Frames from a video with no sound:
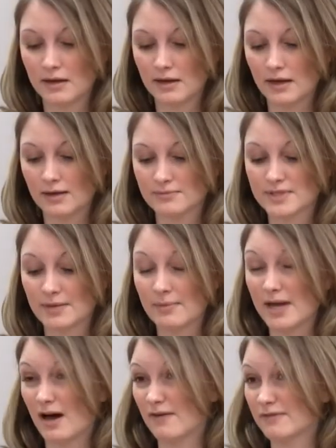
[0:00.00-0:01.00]
Some
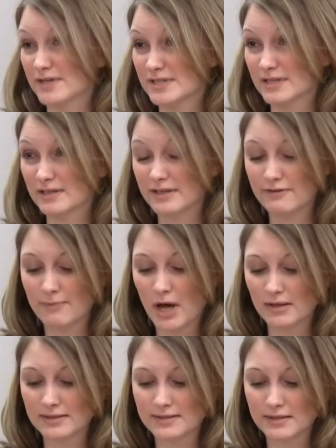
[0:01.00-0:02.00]
may offer sick leave
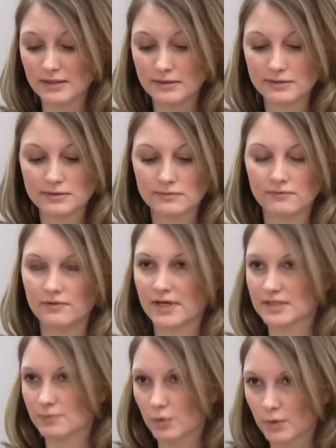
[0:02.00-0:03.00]
policies,
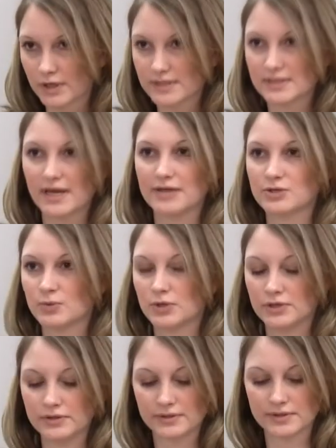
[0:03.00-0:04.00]
flexible work
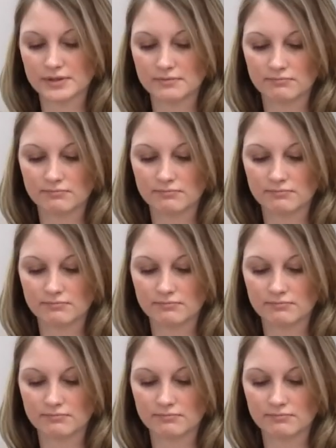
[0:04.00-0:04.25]
schedules,